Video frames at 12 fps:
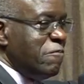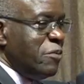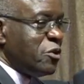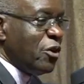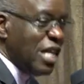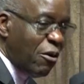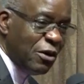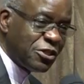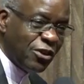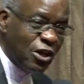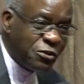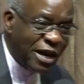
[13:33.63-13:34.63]
So there was
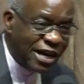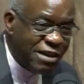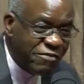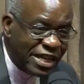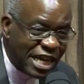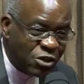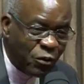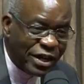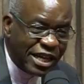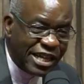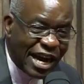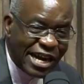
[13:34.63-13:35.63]
also a river that went in
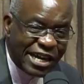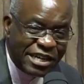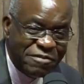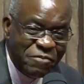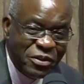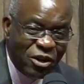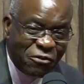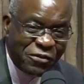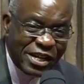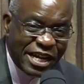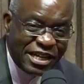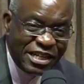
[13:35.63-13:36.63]
the garden of
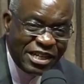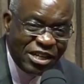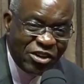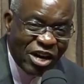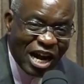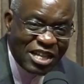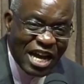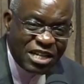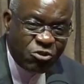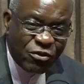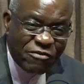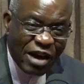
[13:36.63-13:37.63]
Eden. And that
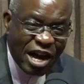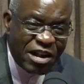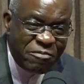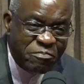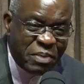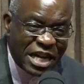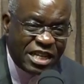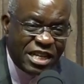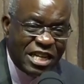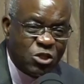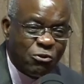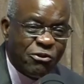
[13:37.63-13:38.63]
river parted
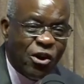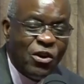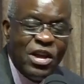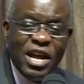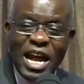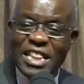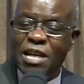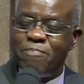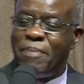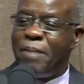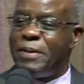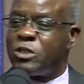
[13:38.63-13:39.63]
into four. And the
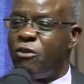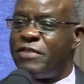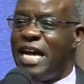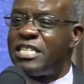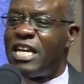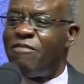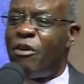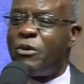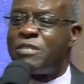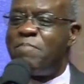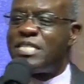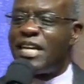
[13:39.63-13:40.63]
purpose of that river was
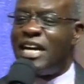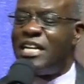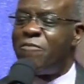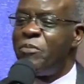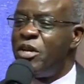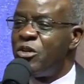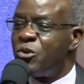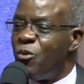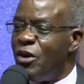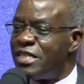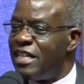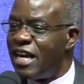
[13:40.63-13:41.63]
basically to
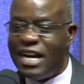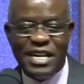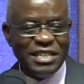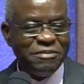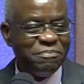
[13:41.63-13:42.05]
water the garden.